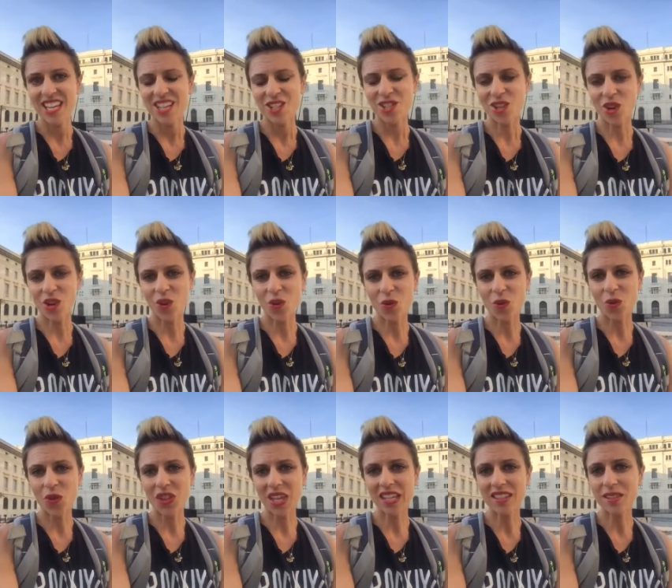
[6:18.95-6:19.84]
So
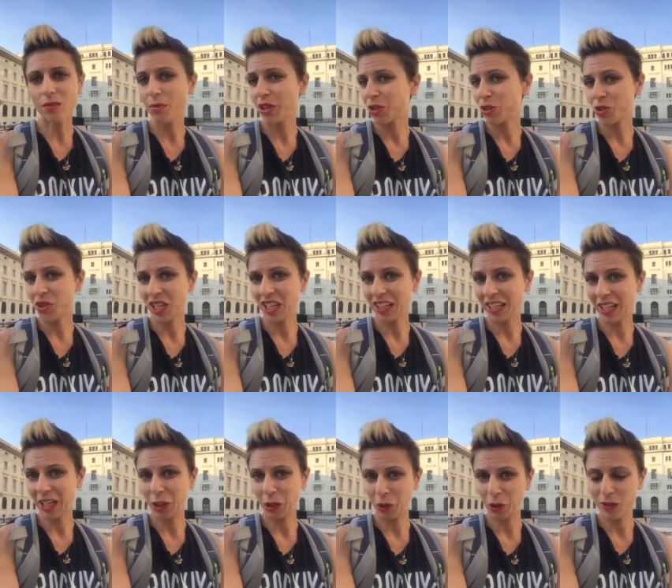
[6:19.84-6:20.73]
that's the major thing
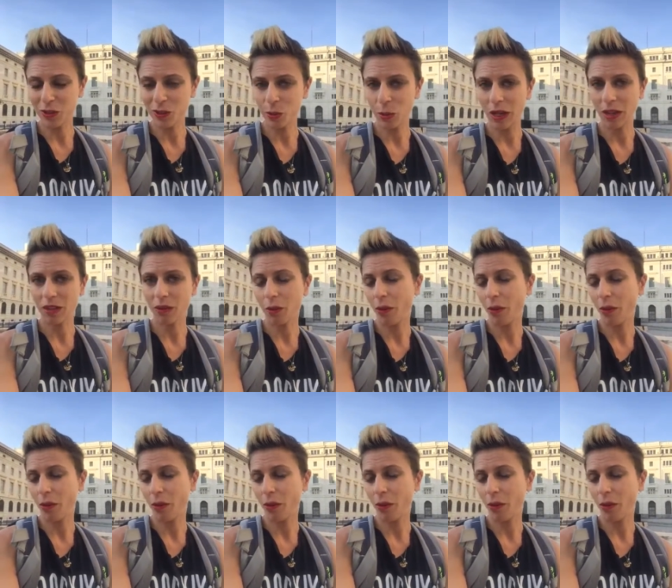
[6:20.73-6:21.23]
that I learned this week.